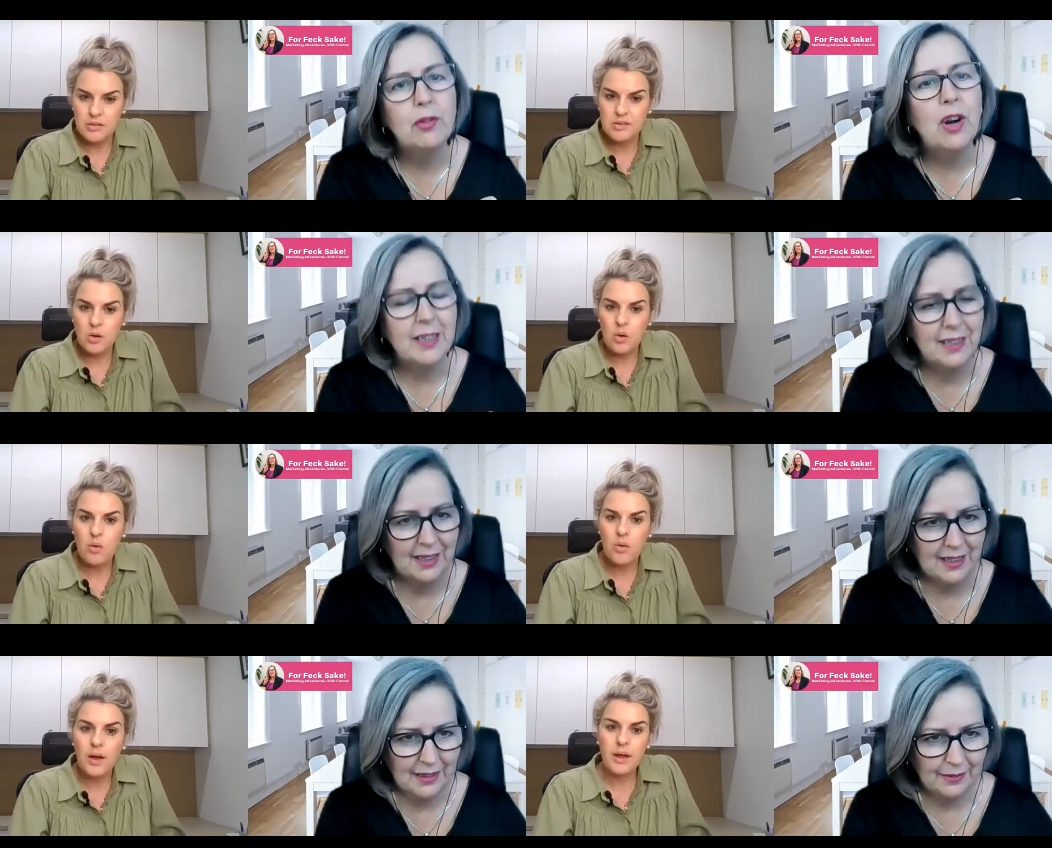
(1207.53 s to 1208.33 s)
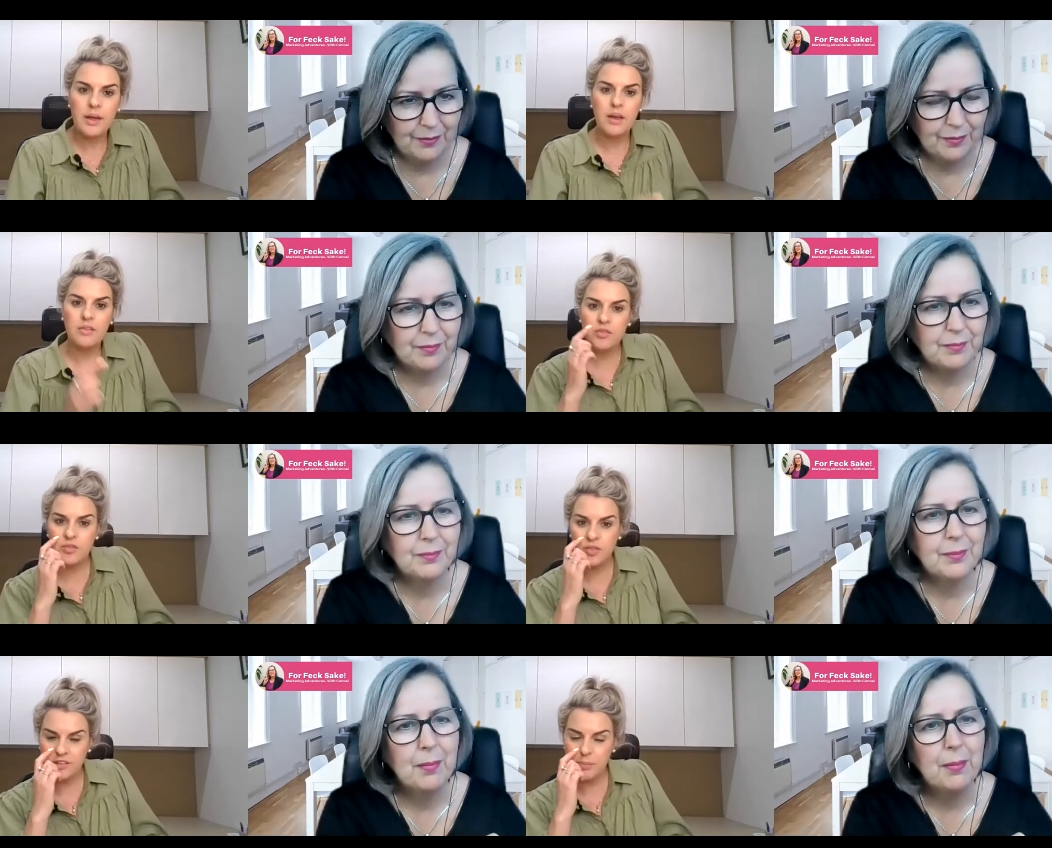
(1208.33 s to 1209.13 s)
Speaker 1: So right. if
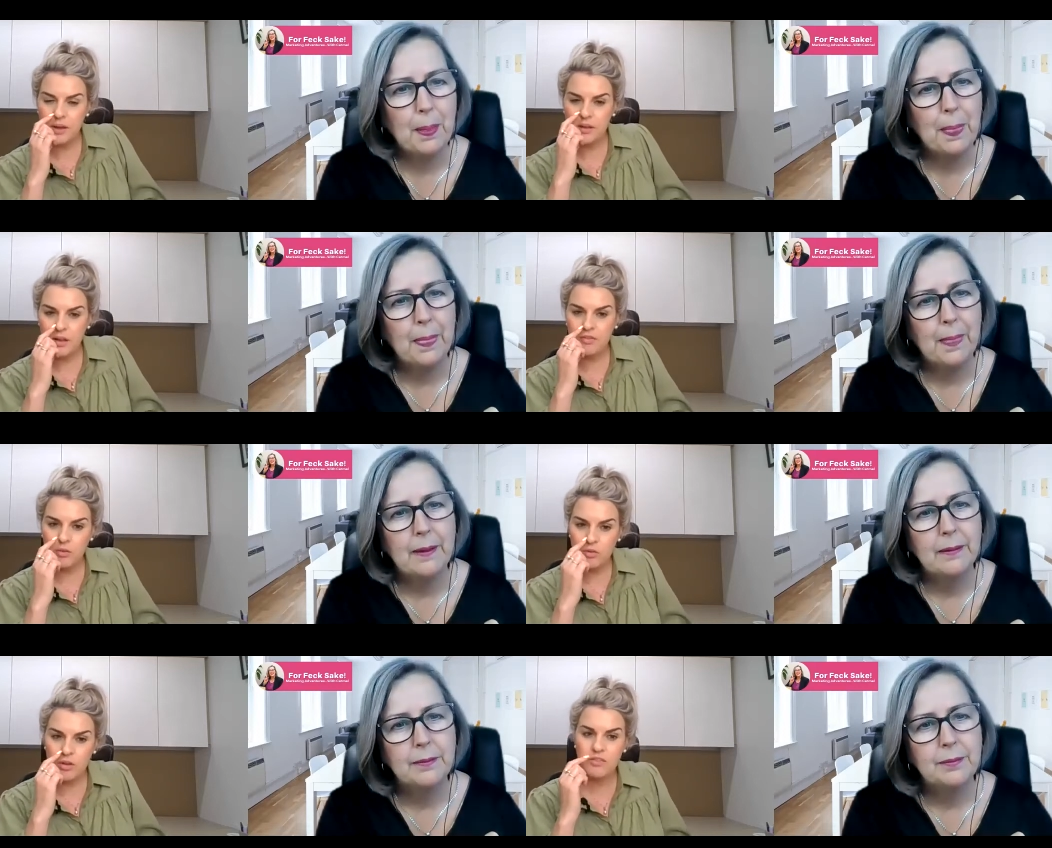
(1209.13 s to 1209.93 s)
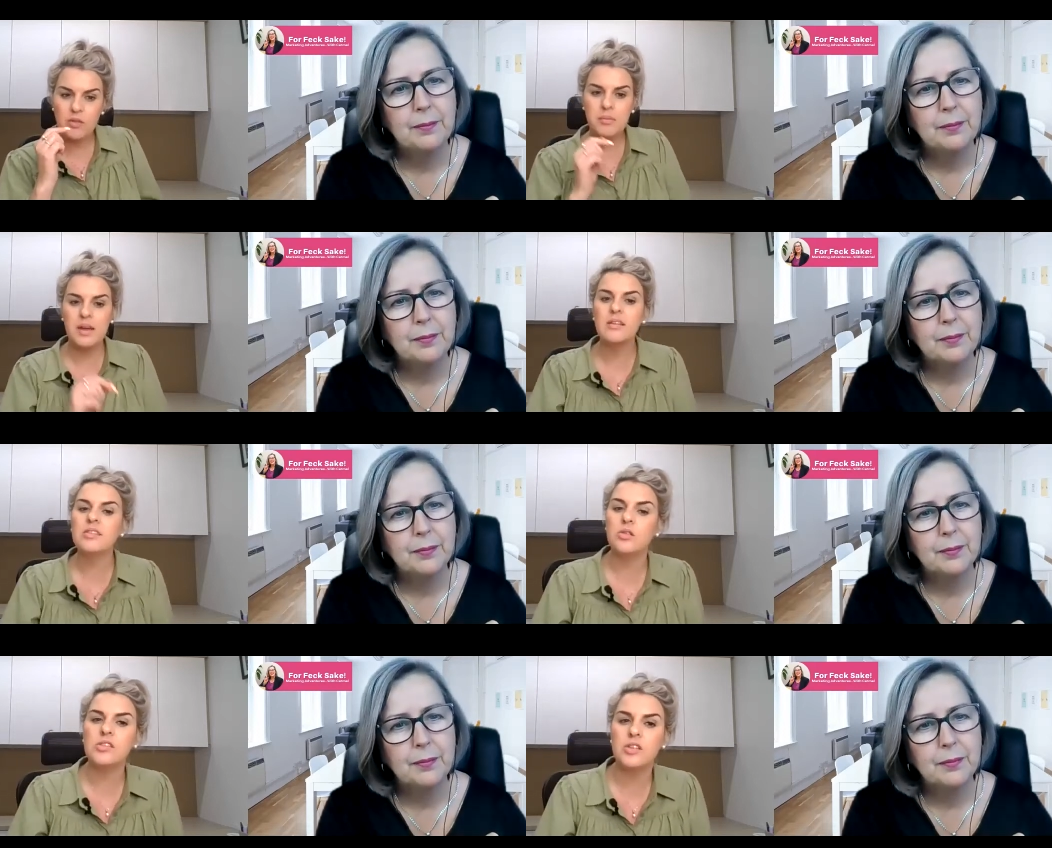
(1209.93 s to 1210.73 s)
the speed, if it were, if it
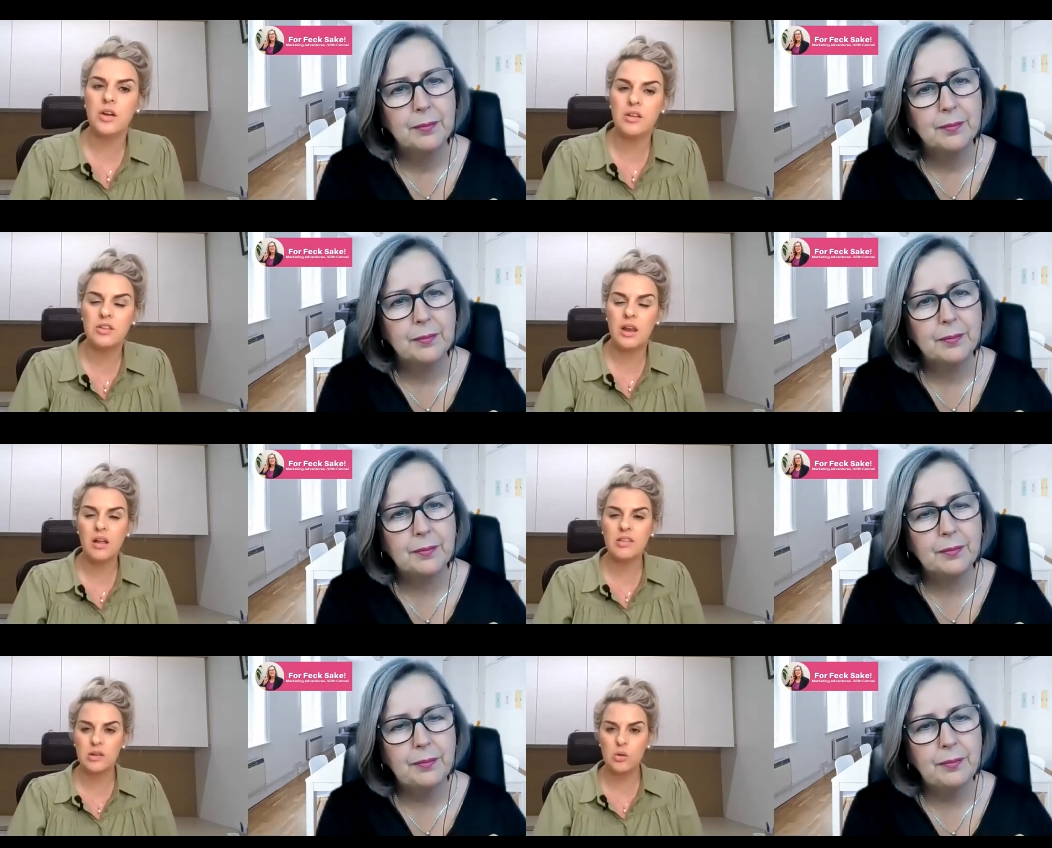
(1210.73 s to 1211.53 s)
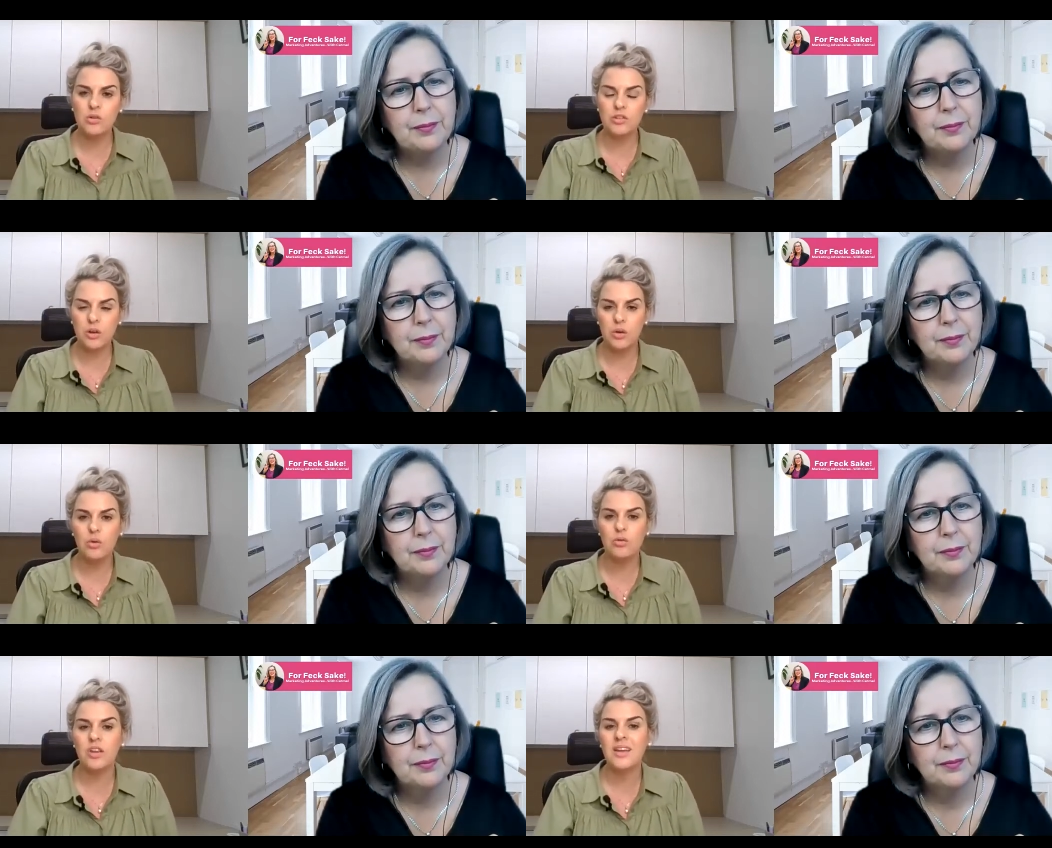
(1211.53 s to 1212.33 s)
makes your site a lot slower to
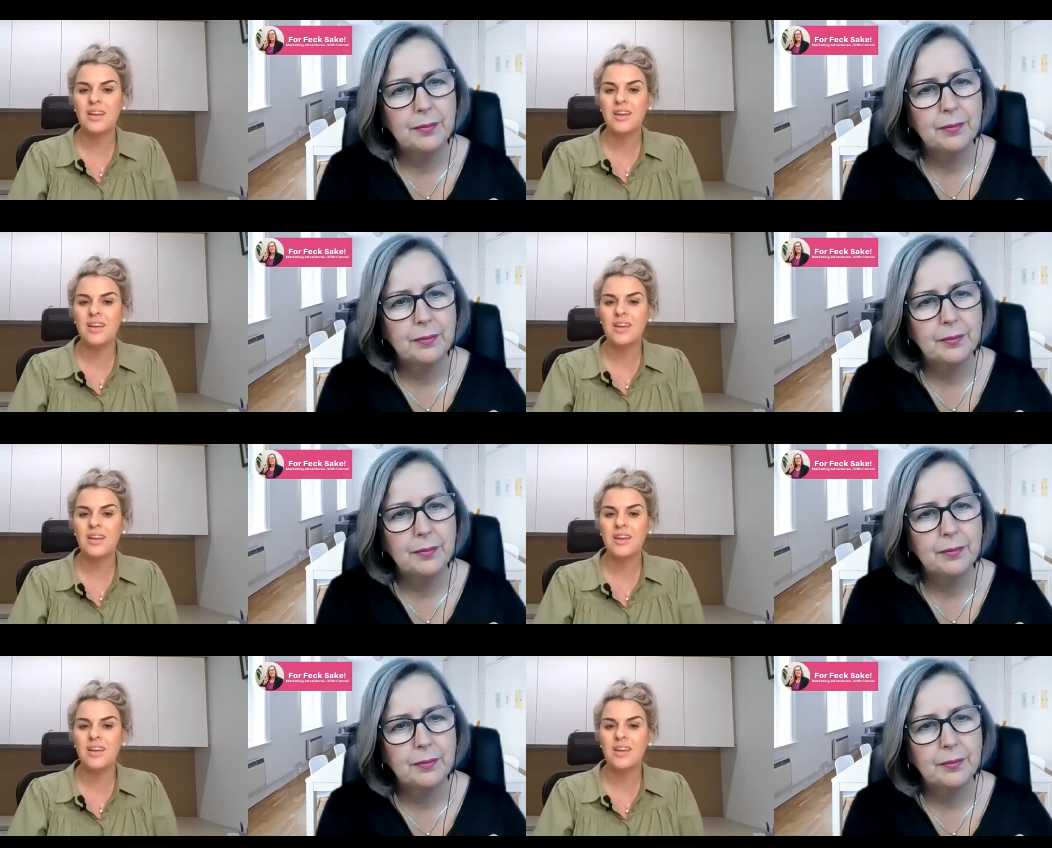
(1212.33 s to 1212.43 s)
load,